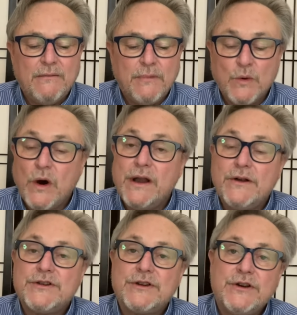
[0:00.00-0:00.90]
But what
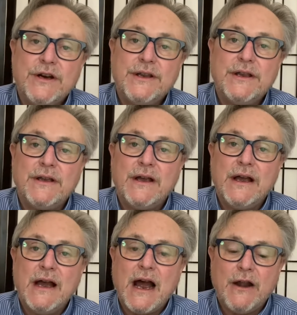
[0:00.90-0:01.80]
else could
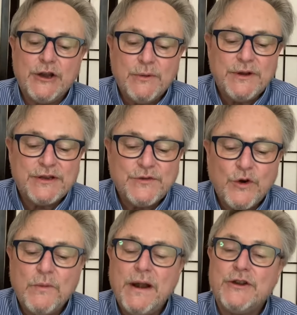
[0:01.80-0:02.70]
our humanist
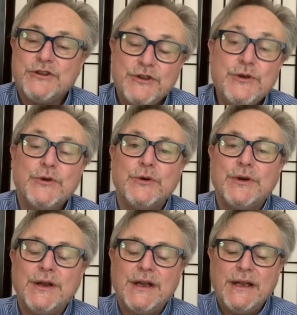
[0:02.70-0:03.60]
forebears do
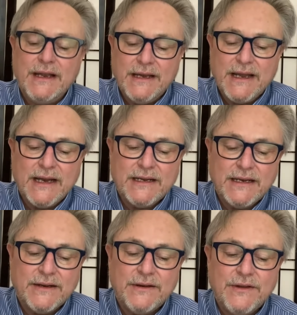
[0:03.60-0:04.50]
in
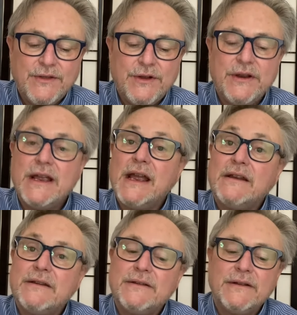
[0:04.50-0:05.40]

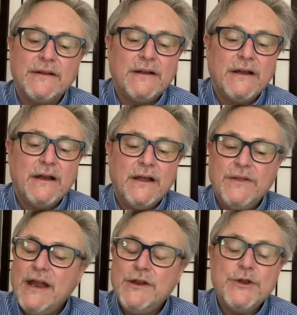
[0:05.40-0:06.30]
1938?
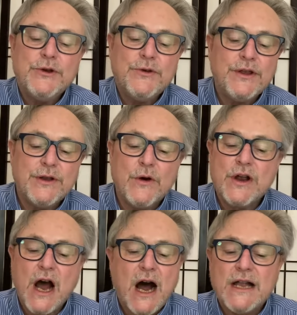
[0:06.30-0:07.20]
They knew that no
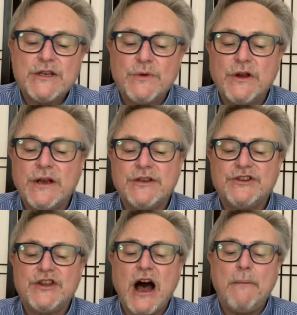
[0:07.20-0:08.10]
gods were going to
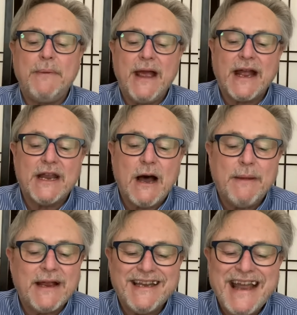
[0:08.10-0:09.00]
stop
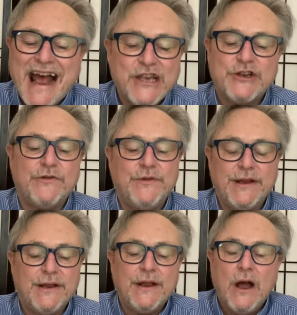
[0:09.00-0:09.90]
economic
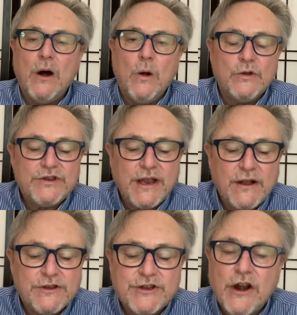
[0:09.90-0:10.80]
catastrophe and
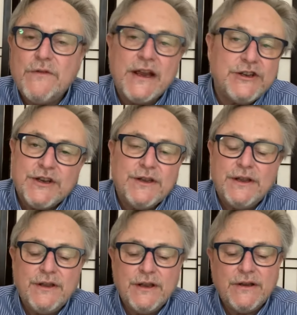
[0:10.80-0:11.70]
wholesale starvation
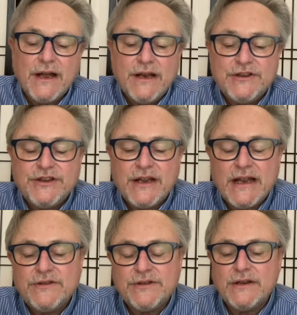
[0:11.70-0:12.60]
in the United
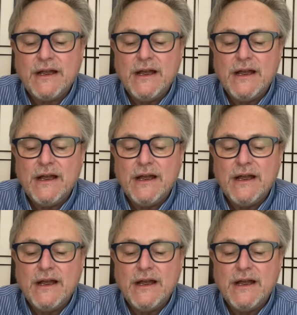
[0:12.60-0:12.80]
States.